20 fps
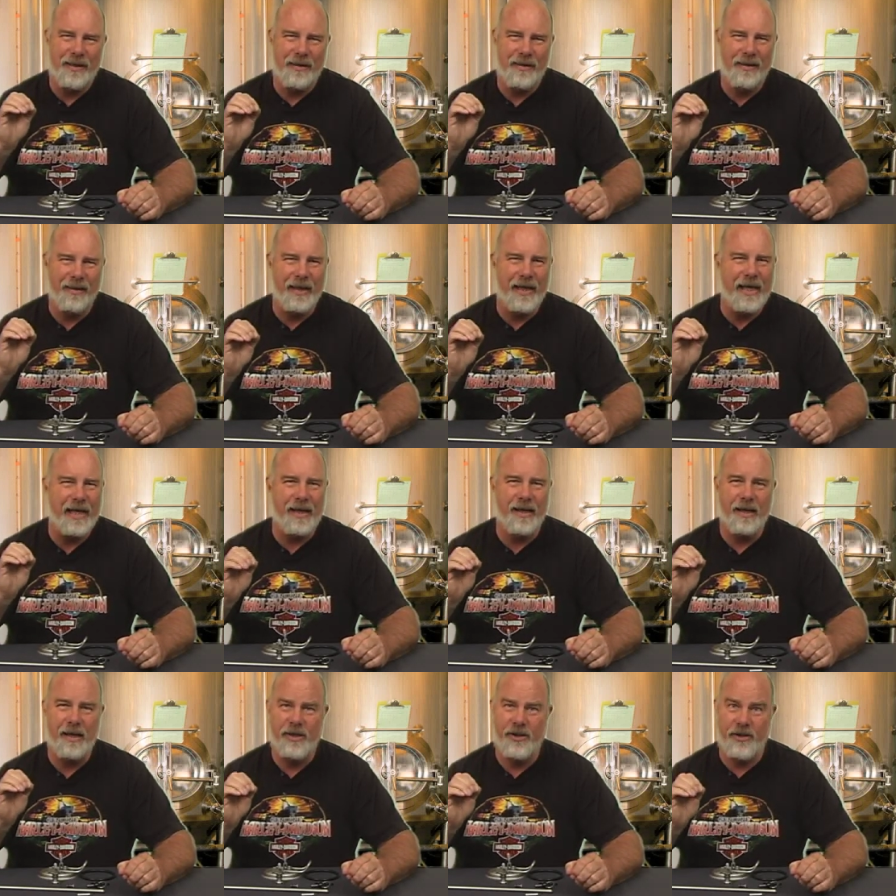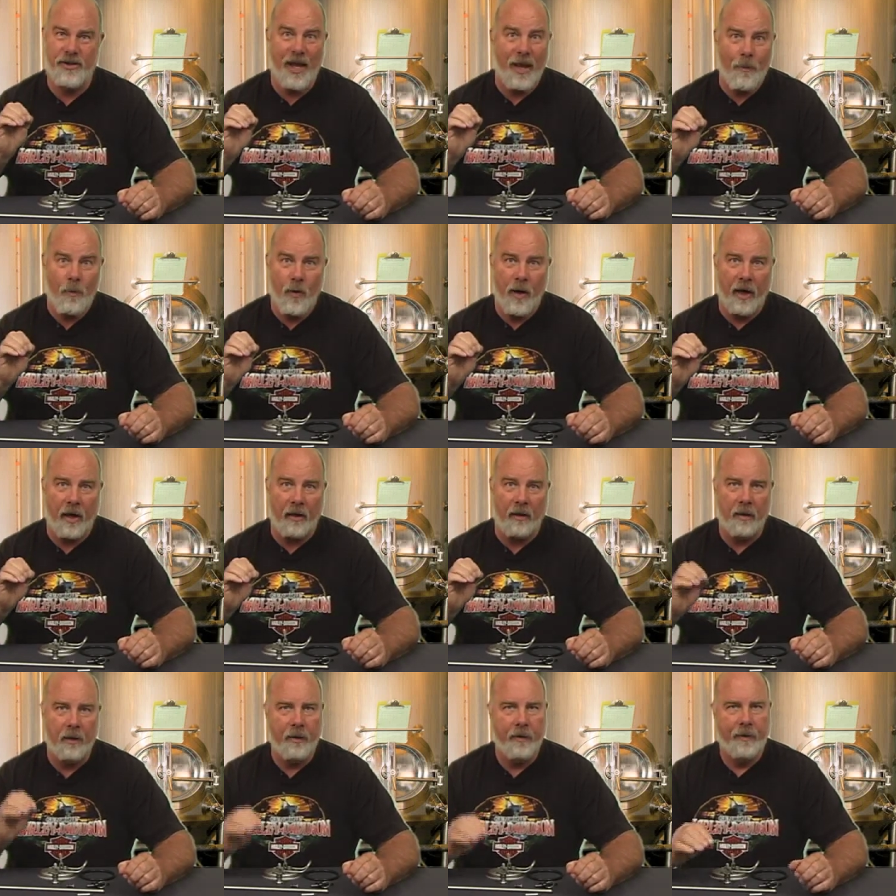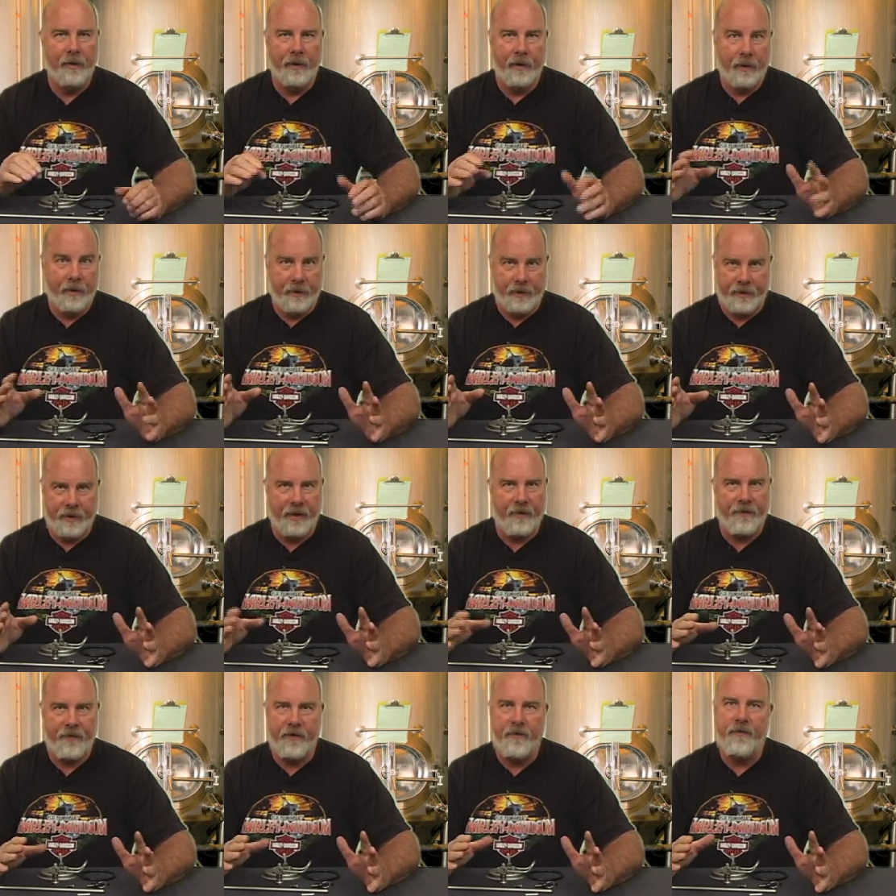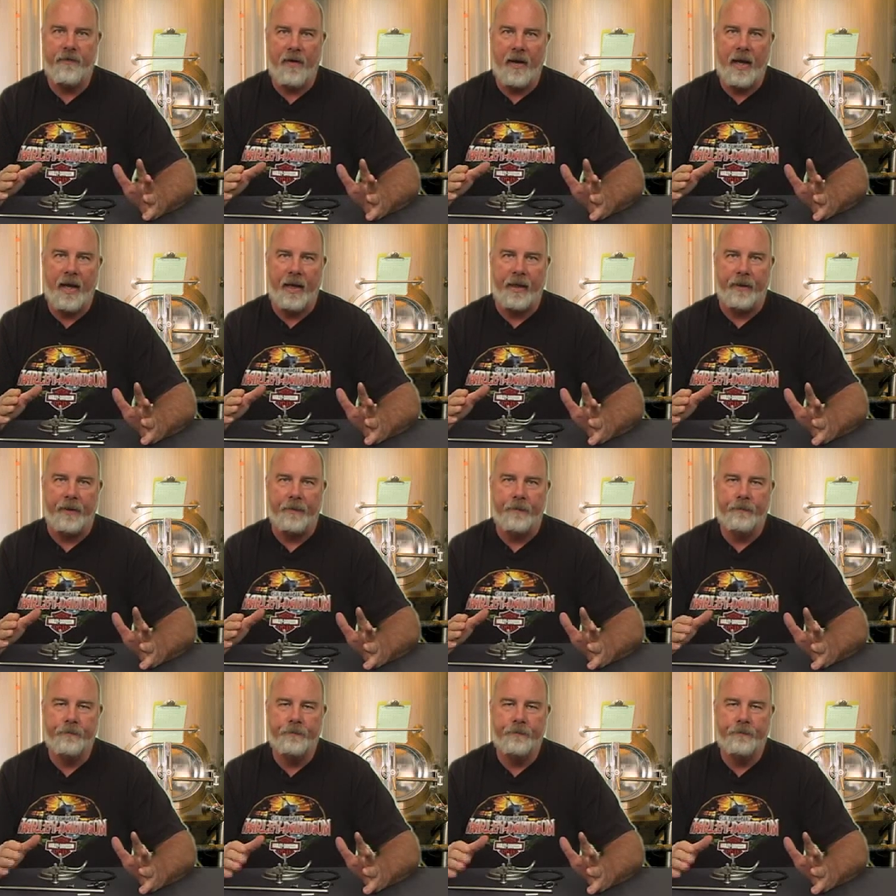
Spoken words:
leak somewhere, tough to find?